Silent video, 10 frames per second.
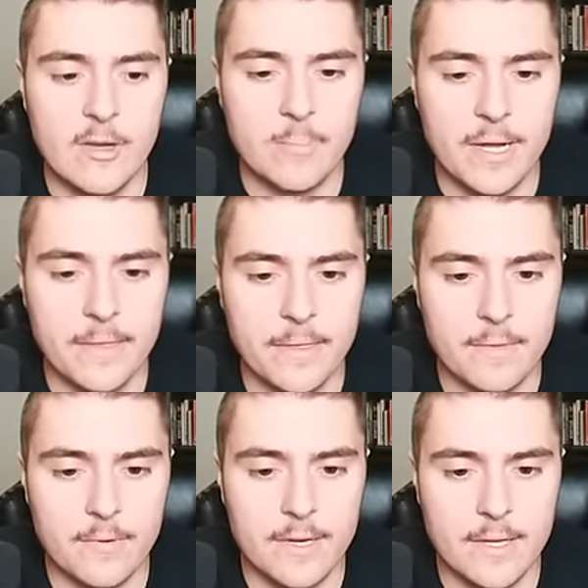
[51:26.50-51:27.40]
by
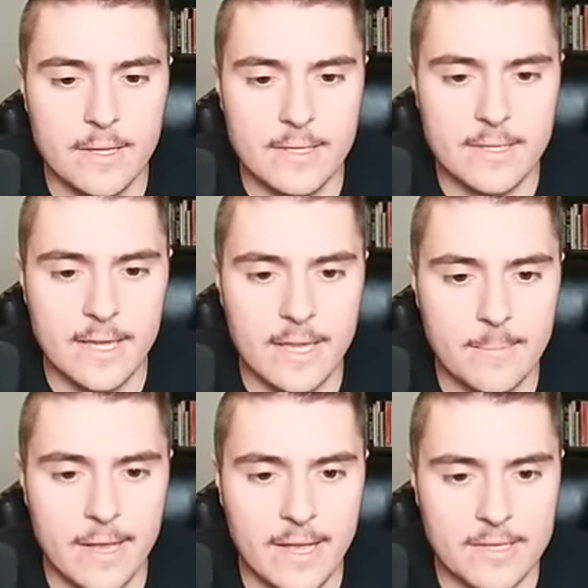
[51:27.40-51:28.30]
three, this game
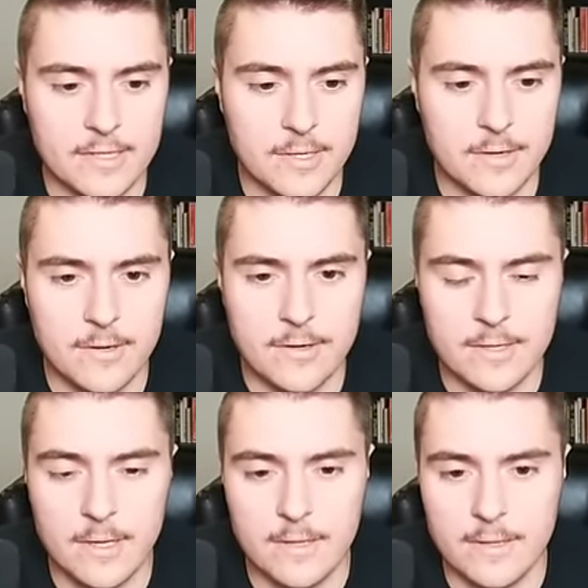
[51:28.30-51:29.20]
has
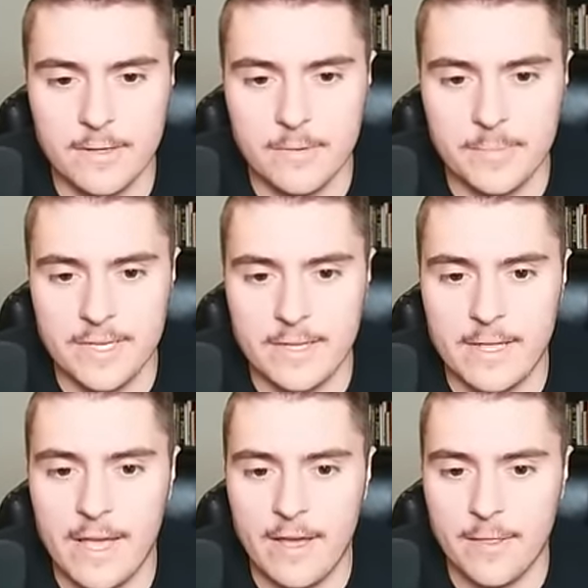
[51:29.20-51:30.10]
turned a little bit
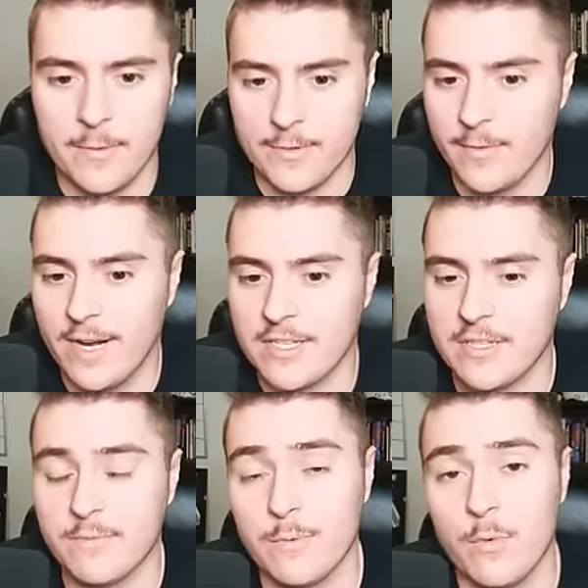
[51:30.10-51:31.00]
out of the
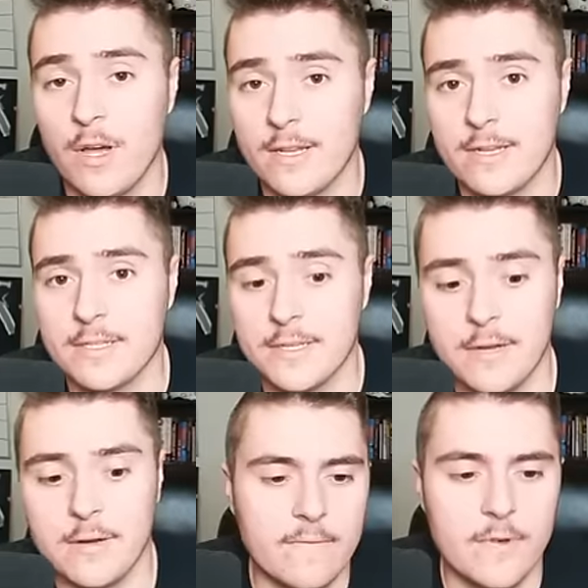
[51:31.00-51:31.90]
direction we wanted it to go.